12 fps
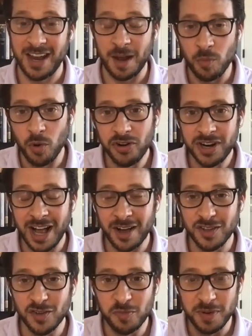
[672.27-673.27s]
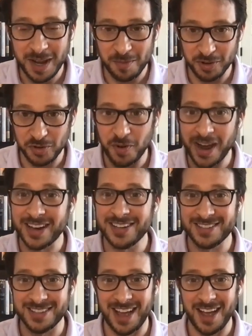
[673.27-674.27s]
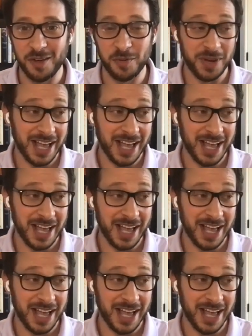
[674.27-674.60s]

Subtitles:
And I'm wondering how you've been able to reconcile,